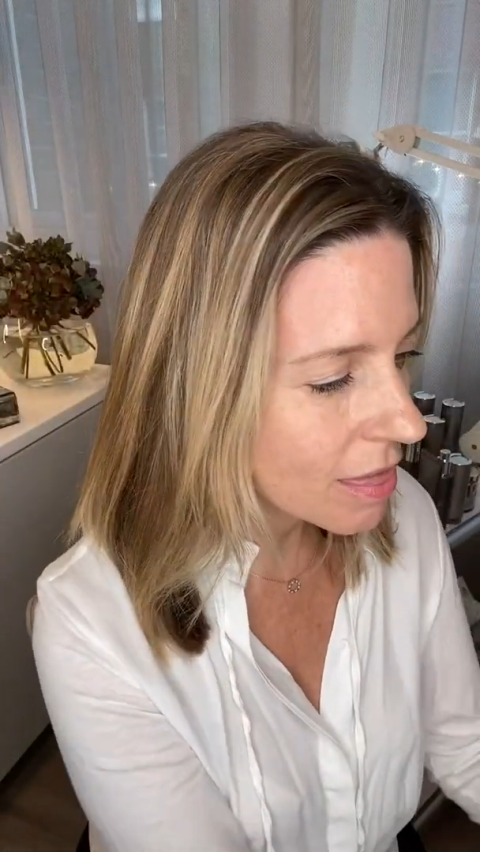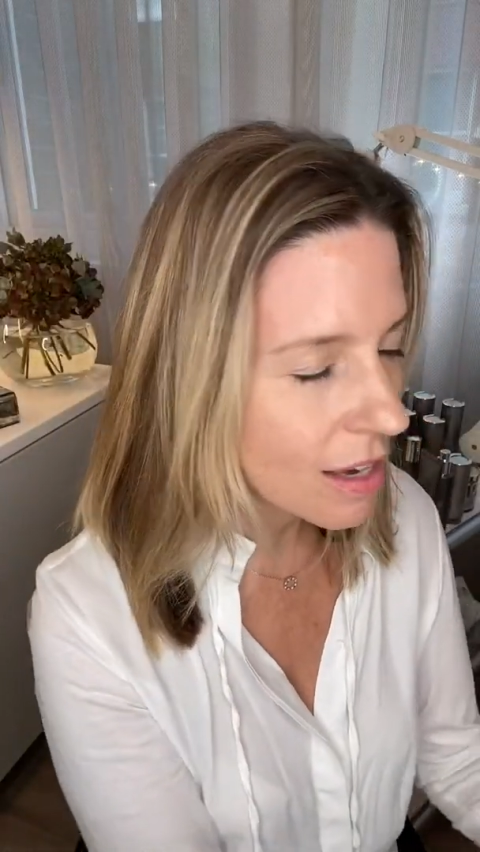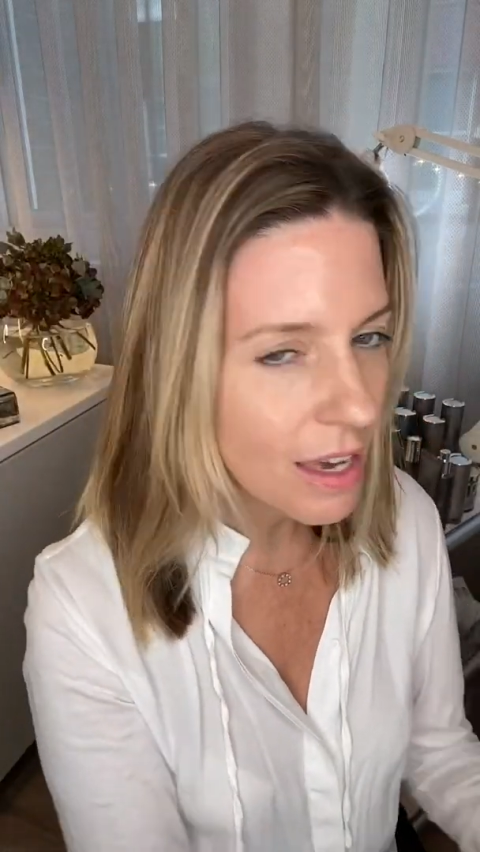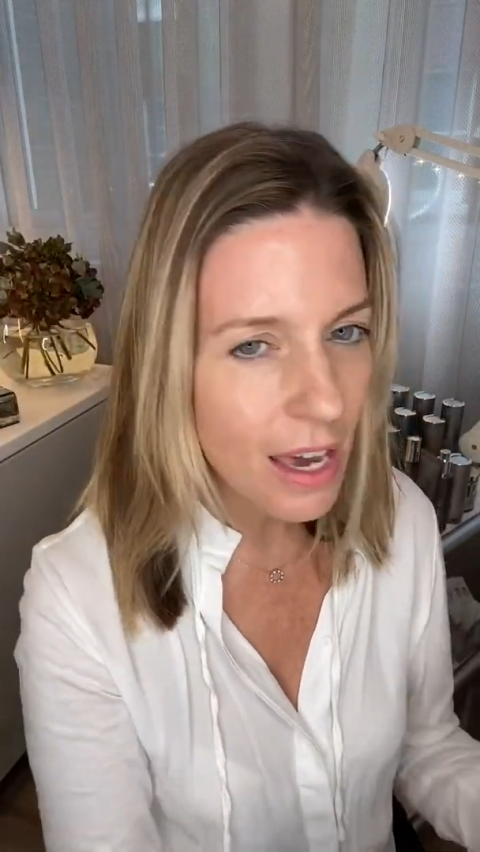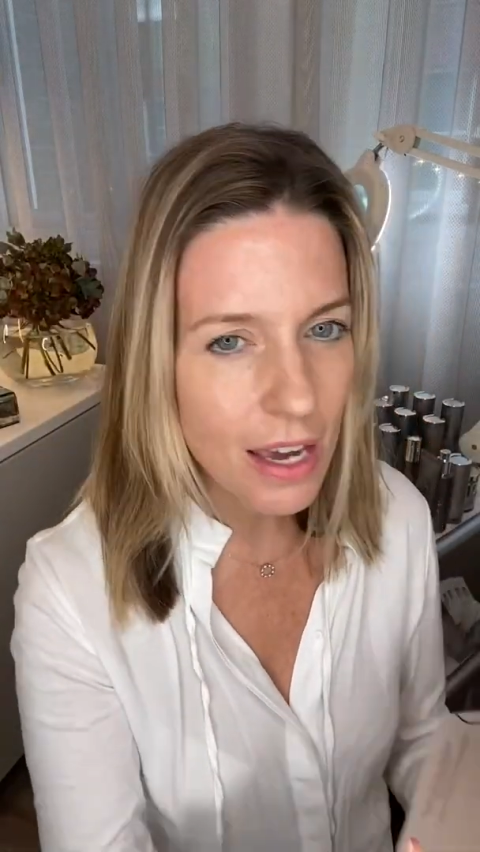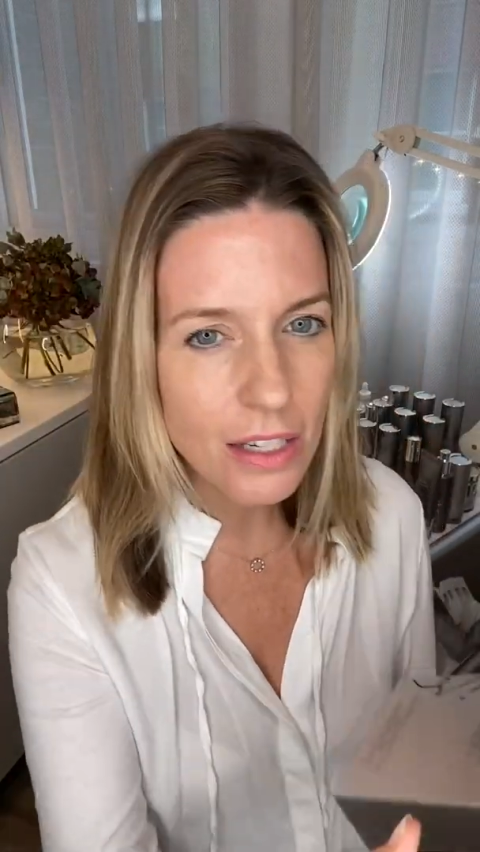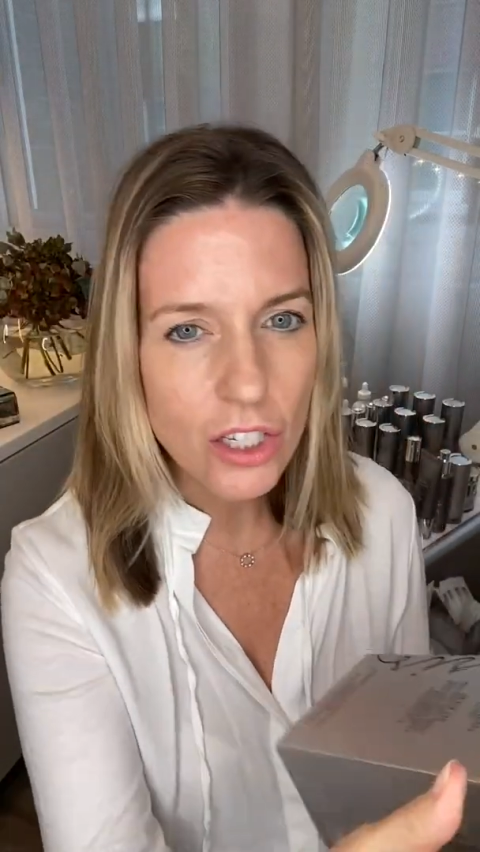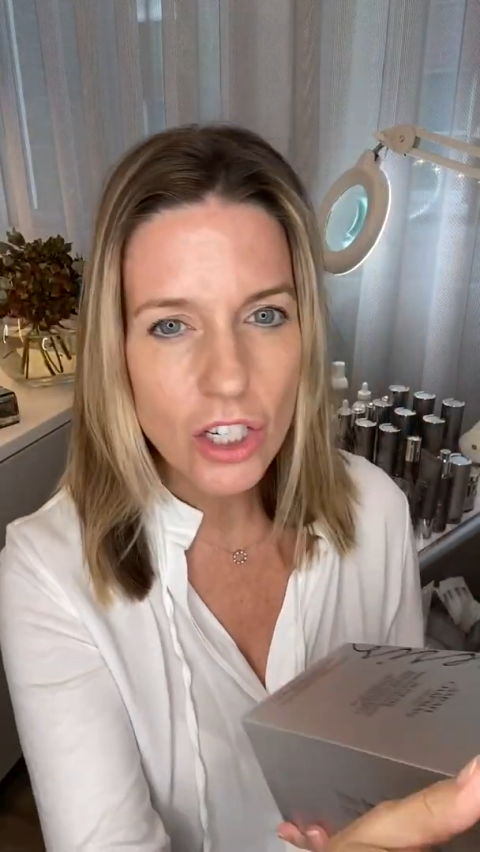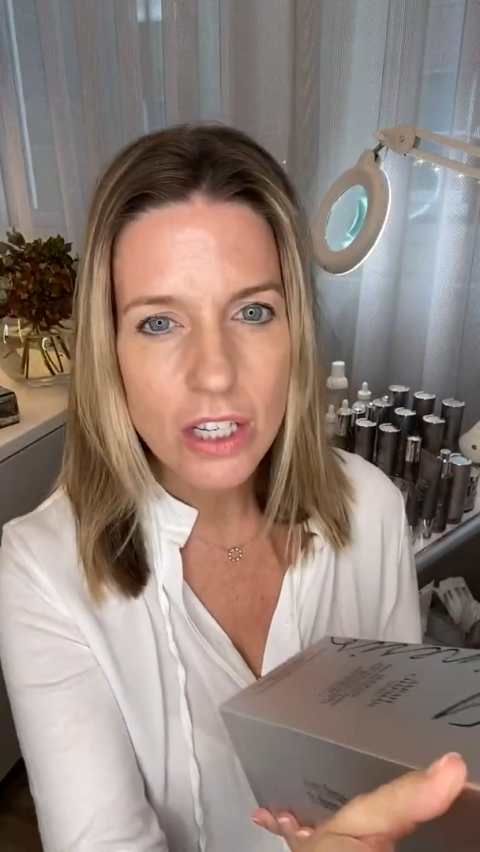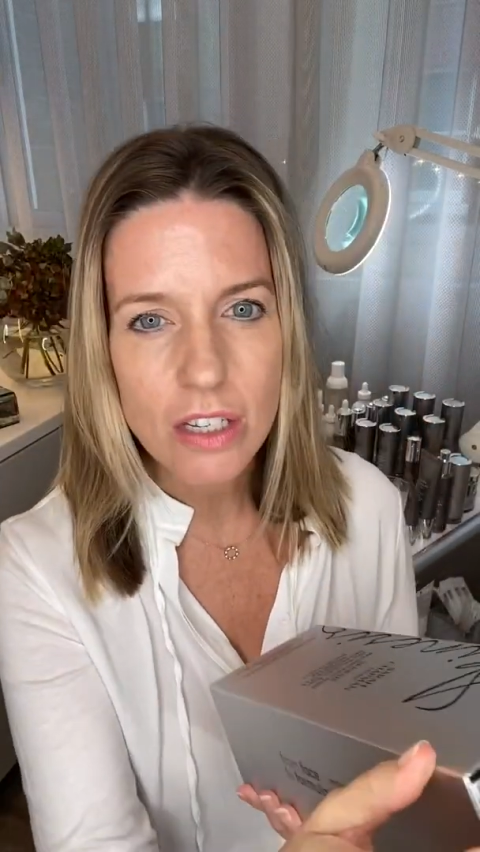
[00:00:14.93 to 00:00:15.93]
kit
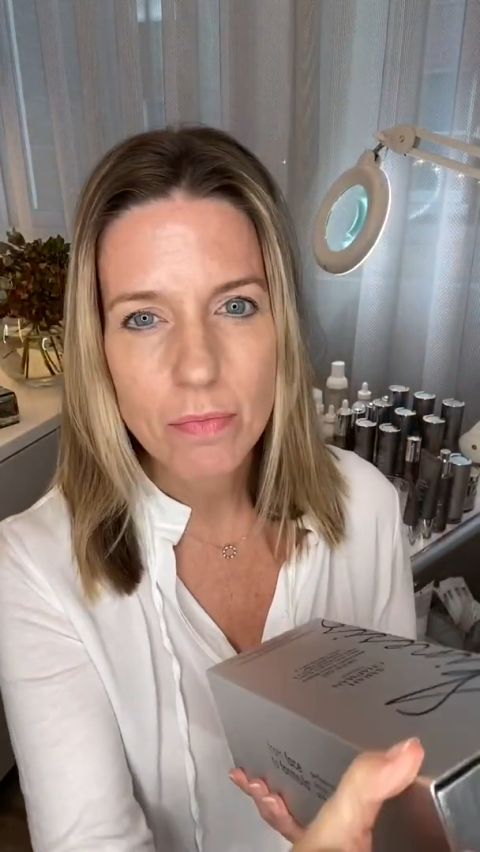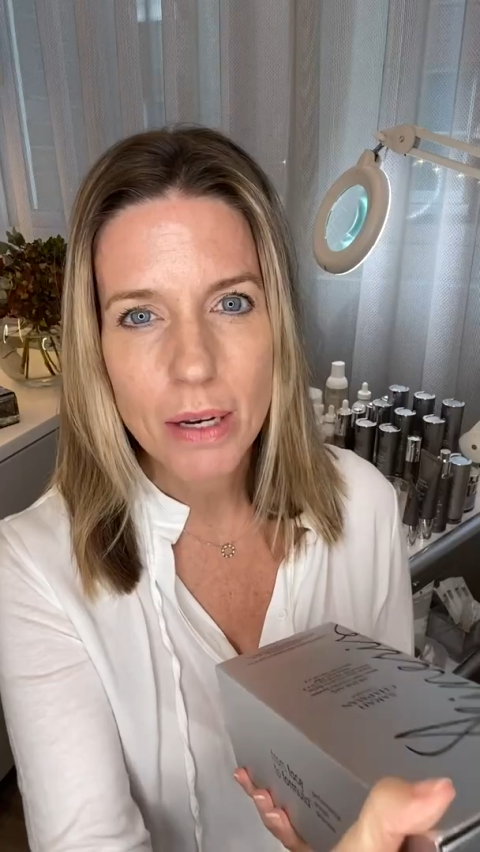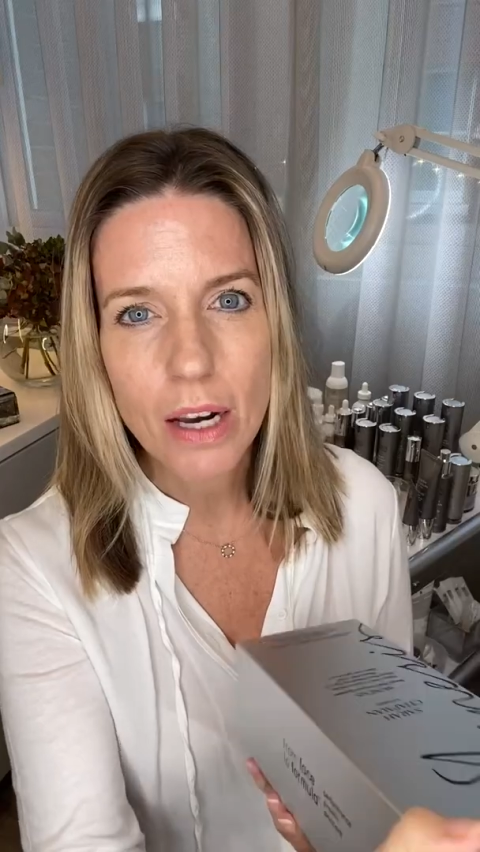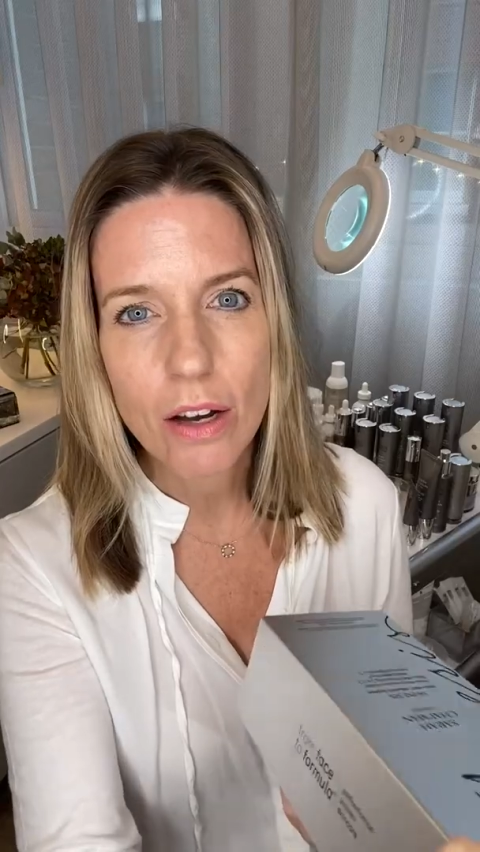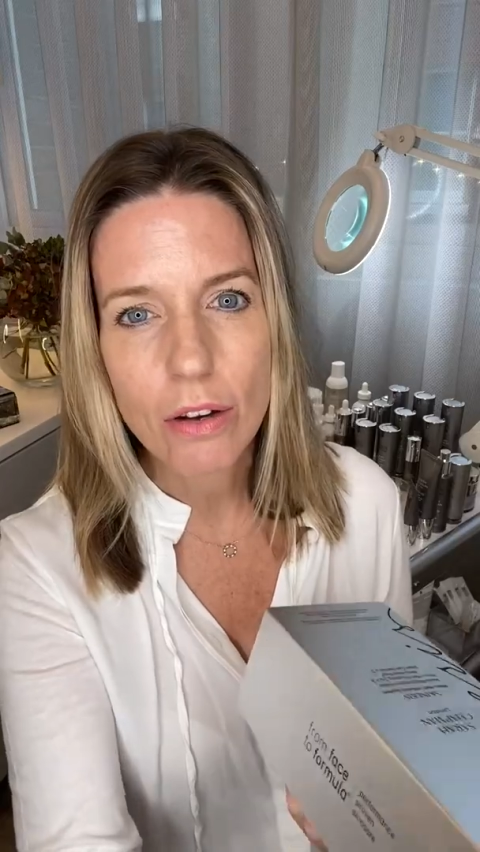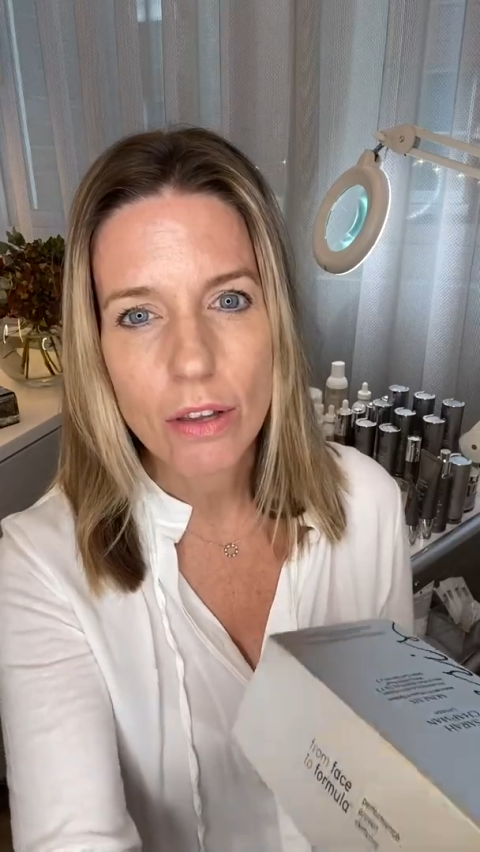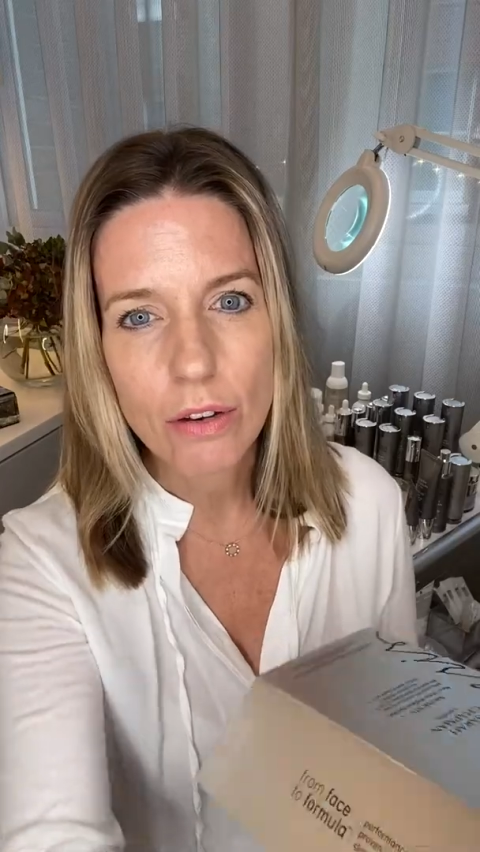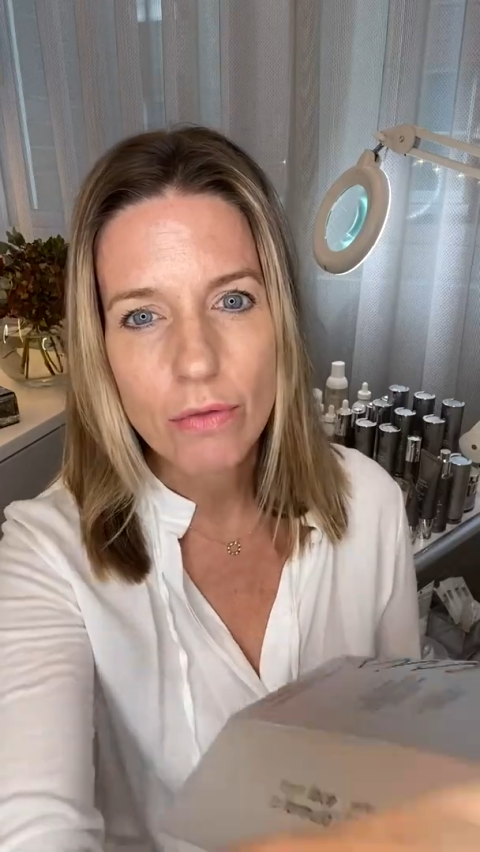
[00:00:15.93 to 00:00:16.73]
just below the